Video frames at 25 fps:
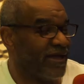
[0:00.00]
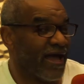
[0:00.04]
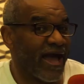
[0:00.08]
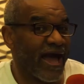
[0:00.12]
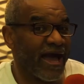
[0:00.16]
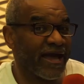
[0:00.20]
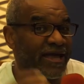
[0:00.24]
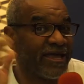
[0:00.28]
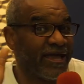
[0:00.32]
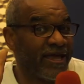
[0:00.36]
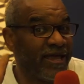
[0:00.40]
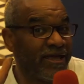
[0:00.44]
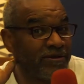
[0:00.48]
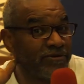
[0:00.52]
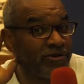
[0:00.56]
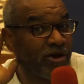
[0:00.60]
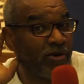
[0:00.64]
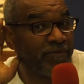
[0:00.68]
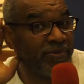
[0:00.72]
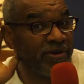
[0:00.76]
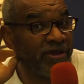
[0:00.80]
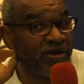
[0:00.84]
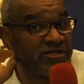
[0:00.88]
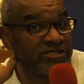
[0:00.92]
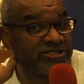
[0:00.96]
I can't.
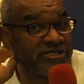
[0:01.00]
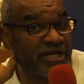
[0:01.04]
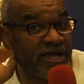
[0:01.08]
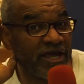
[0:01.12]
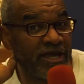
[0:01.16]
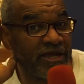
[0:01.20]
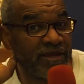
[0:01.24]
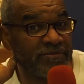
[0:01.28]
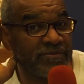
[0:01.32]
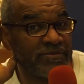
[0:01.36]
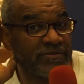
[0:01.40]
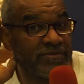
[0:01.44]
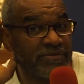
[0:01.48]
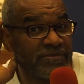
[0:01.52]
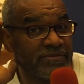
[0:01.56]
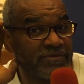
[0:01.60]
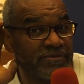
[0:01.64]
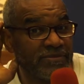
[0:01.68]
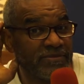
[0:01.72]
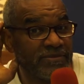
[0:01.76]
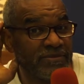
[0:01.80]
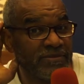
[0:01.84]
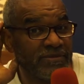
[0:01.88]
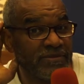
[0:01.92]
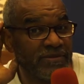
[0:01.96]
Don't be ashamed.
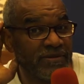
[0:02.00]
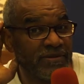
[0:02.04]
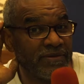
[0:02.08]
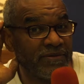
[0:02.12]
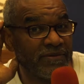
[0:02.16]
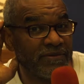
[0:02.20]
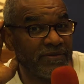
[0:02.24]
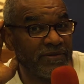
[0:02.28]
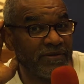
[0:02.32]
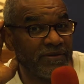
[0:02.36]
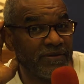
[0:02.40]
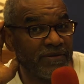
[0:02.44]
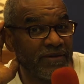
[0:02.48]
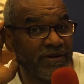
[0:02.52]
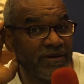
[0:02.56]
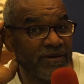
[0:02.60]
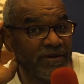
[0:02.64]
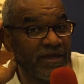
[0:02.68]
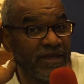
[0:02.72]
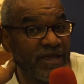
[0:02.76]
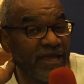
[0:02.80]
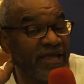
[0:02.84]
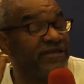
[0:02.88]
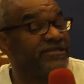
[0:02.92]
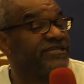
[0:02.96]

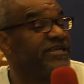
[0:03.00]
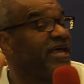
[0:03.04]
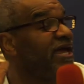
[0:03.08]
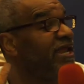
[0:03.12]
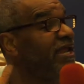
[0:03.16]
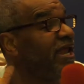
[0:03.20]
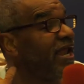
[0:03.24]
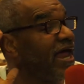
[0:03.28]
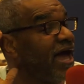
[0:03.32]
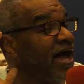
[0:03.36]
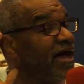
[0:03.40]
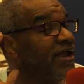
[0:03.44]
He said that